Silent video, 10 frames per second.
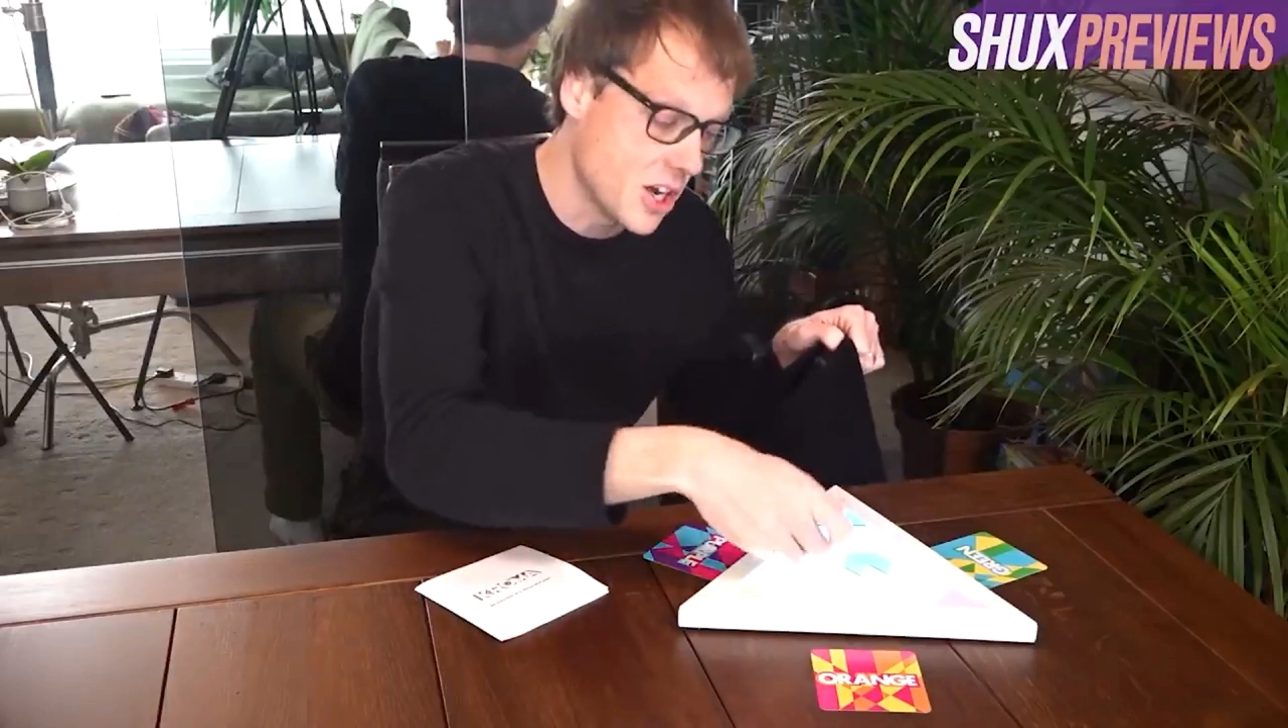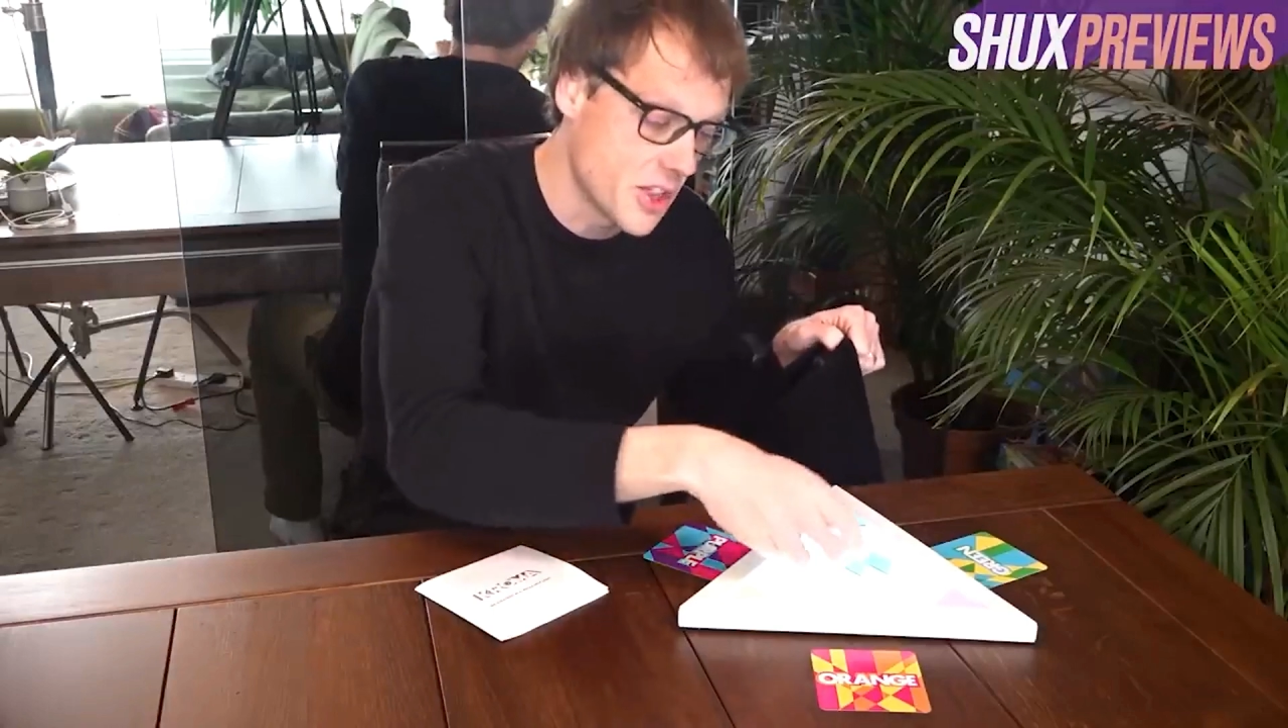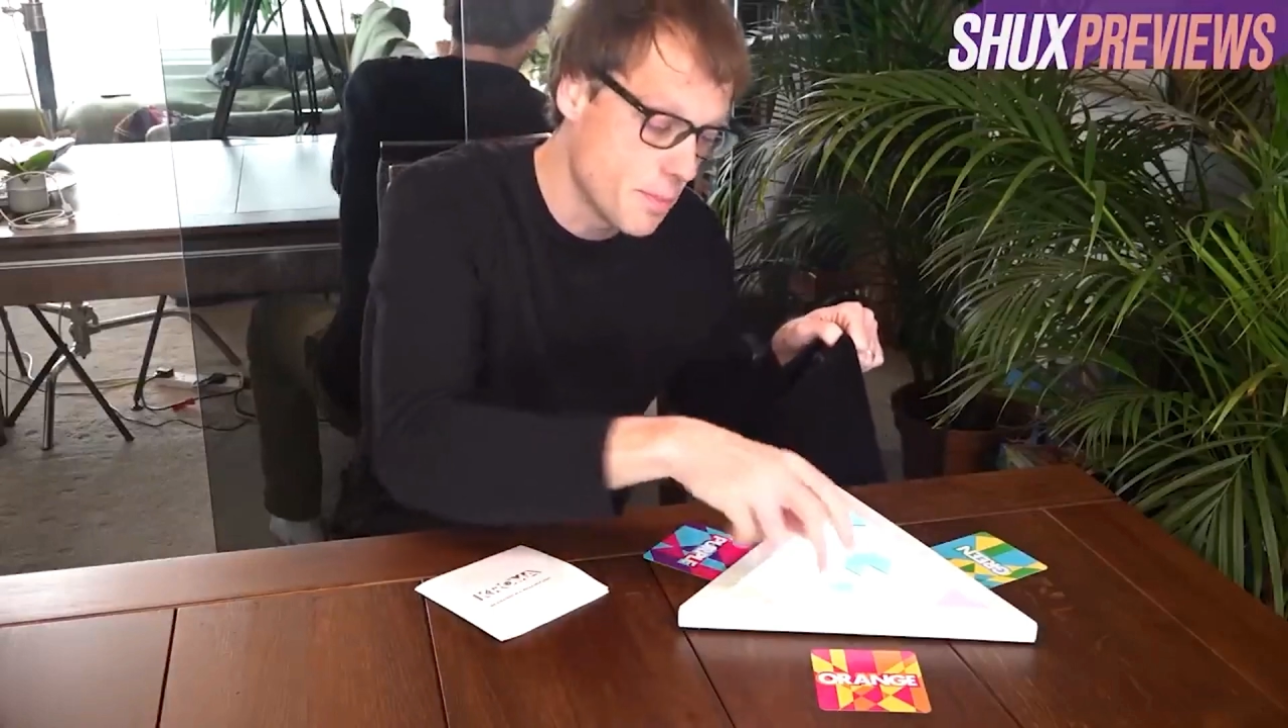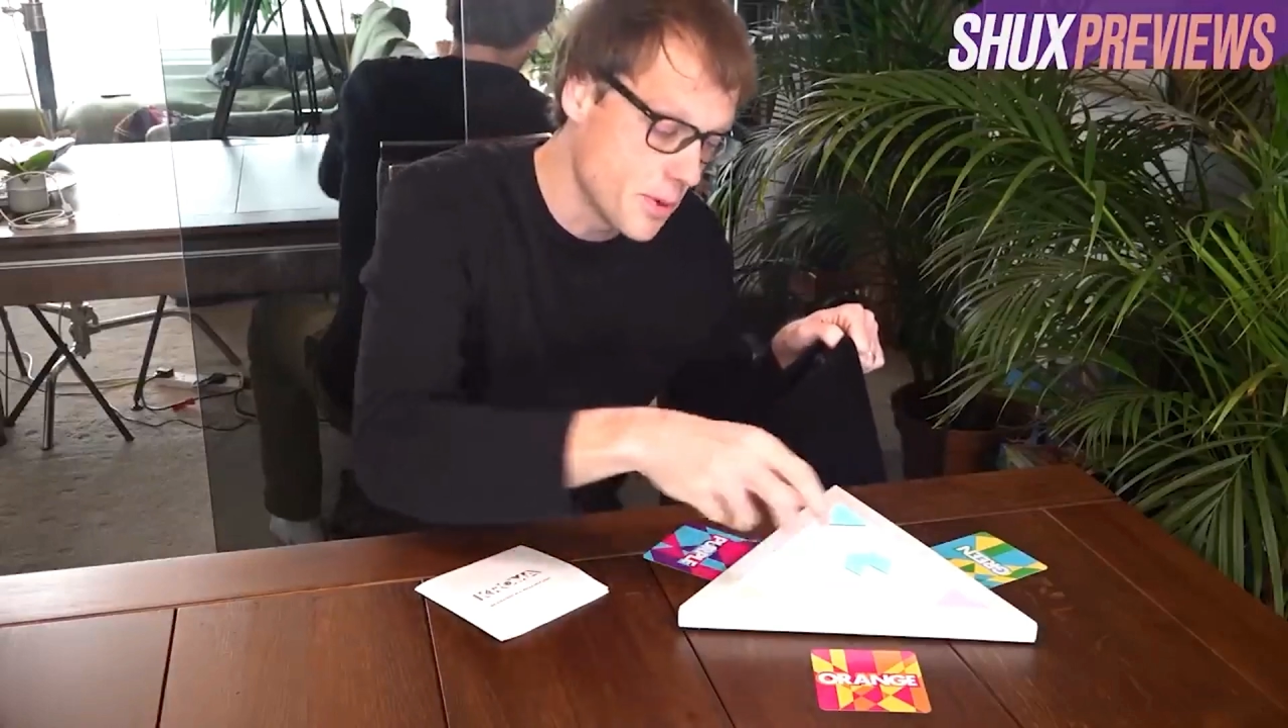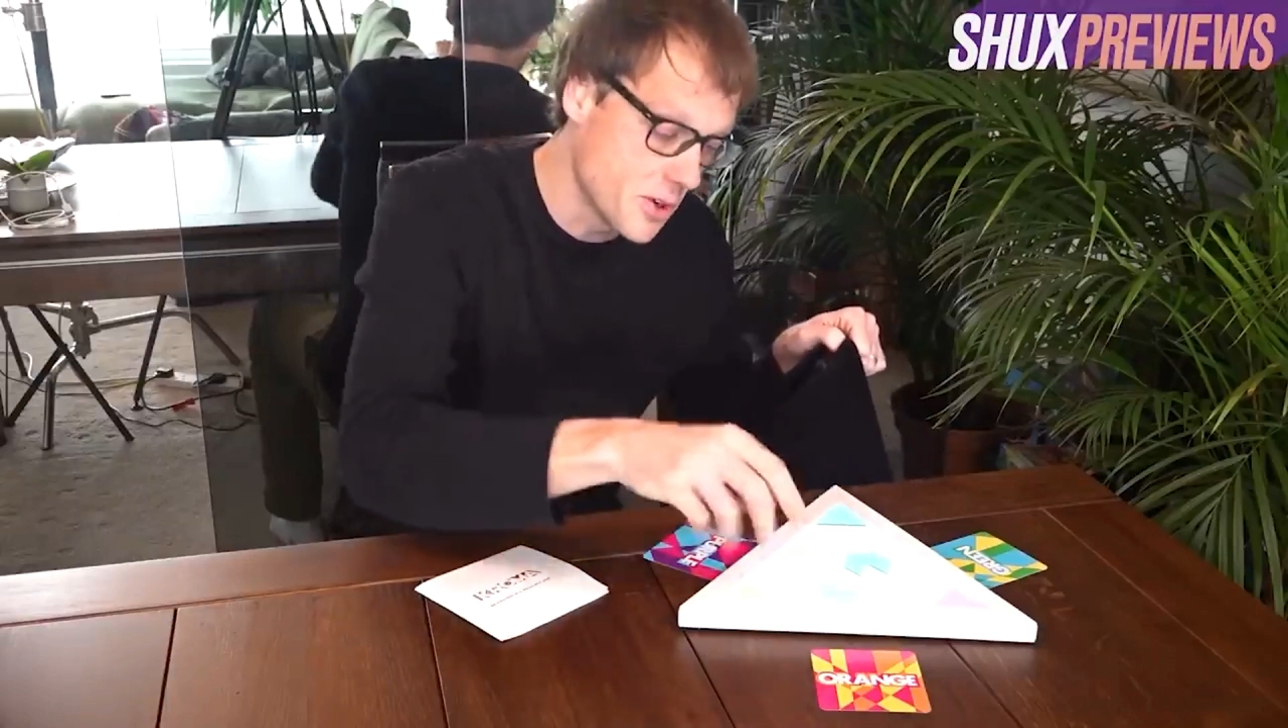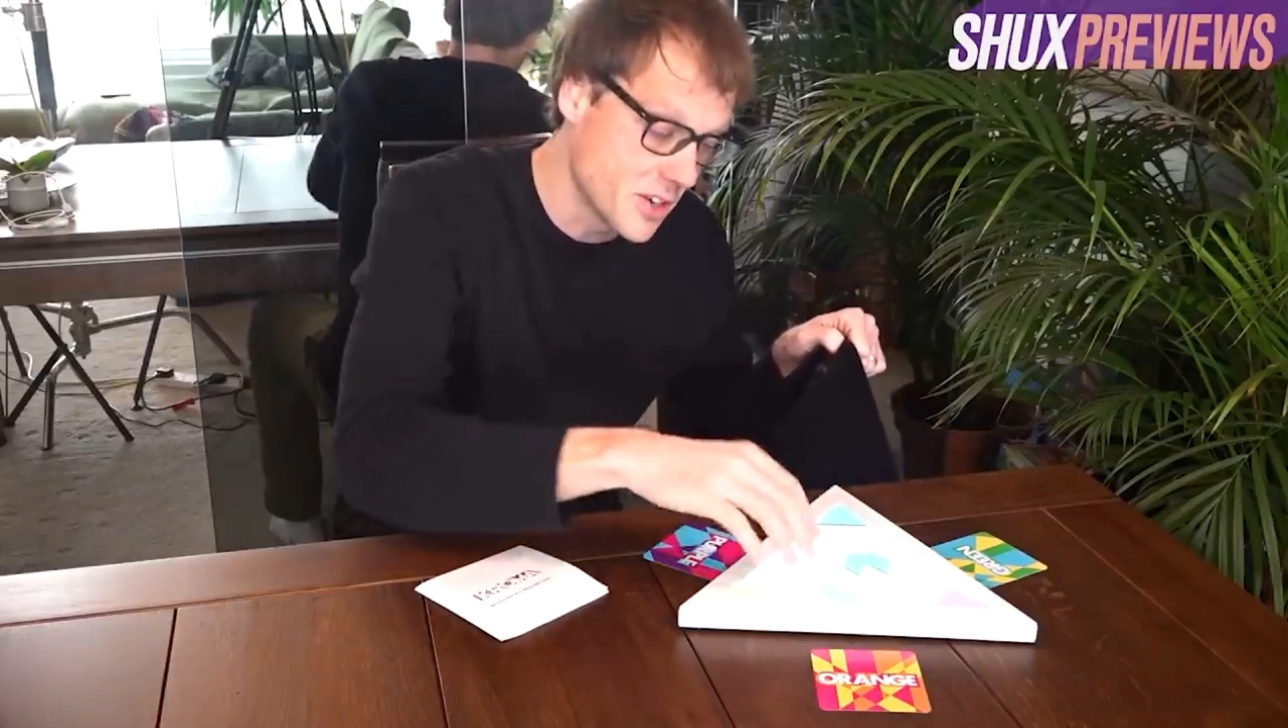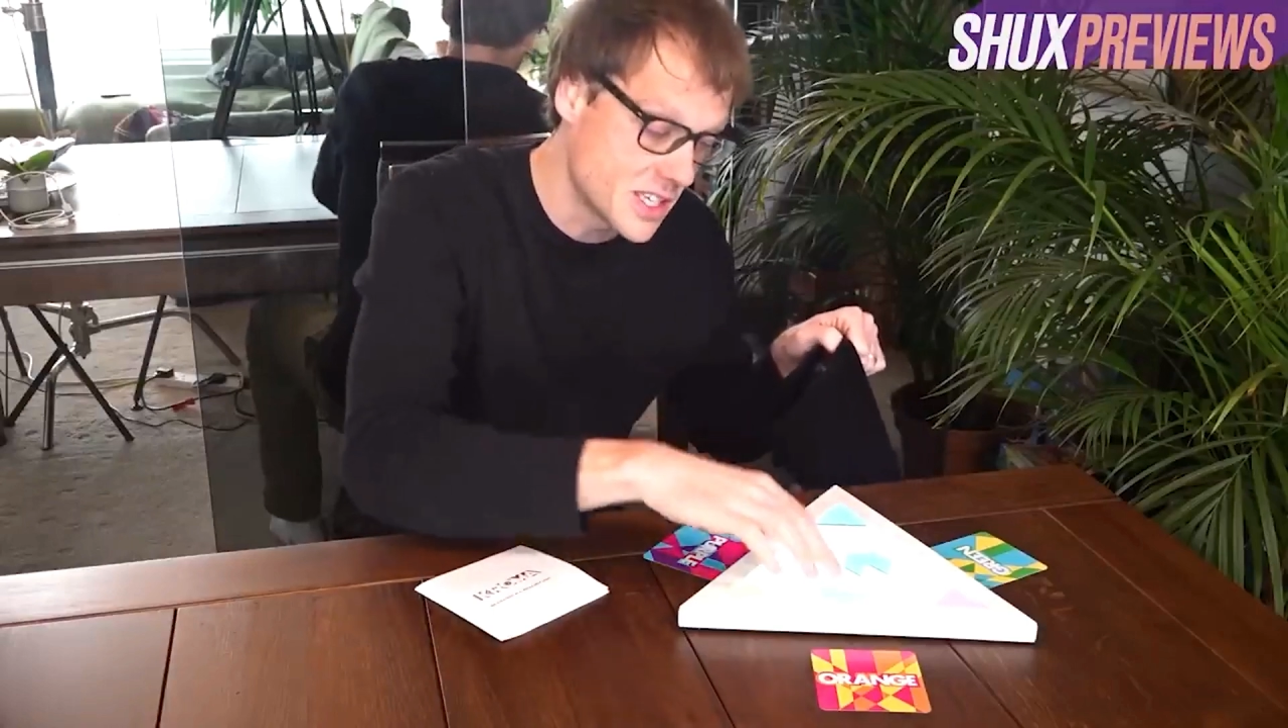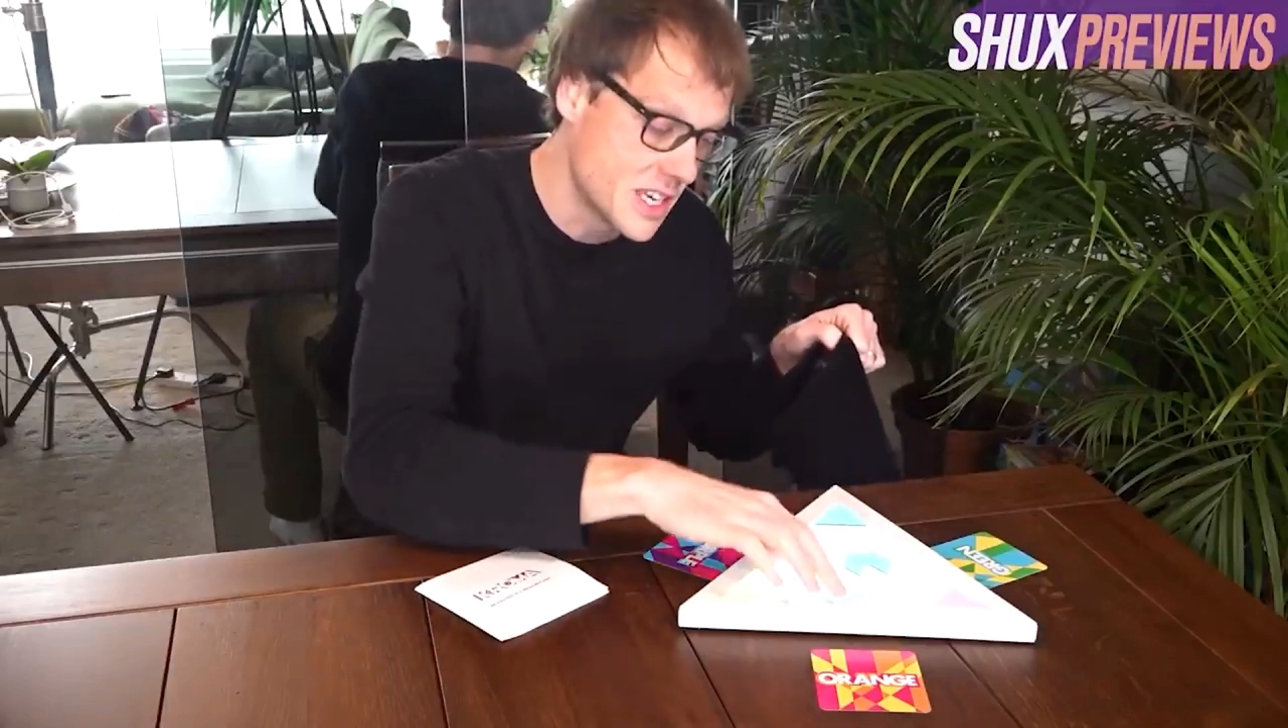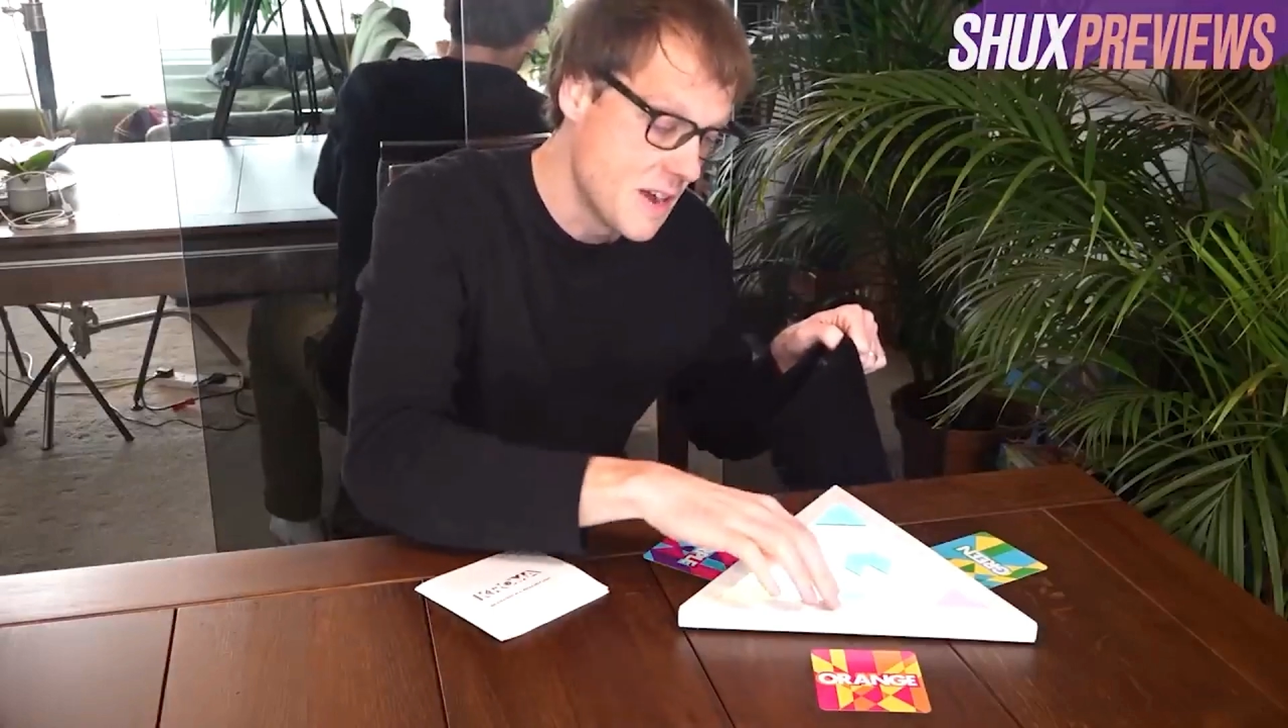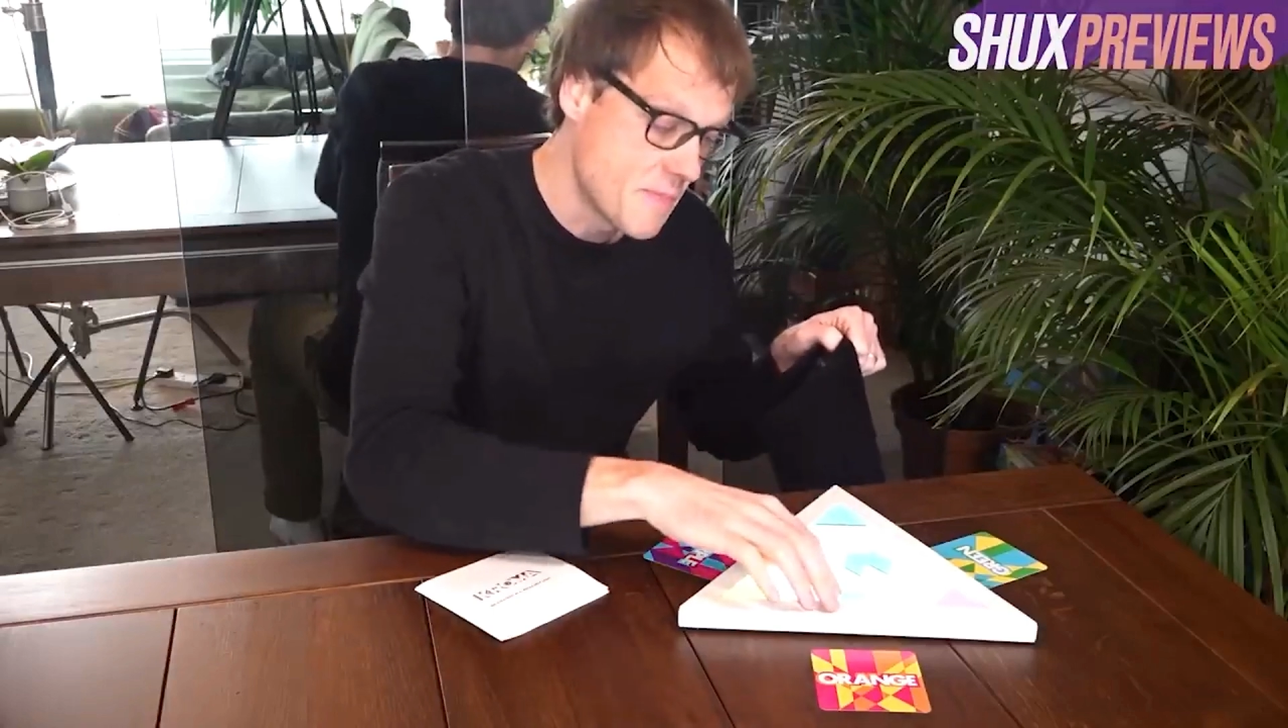on the board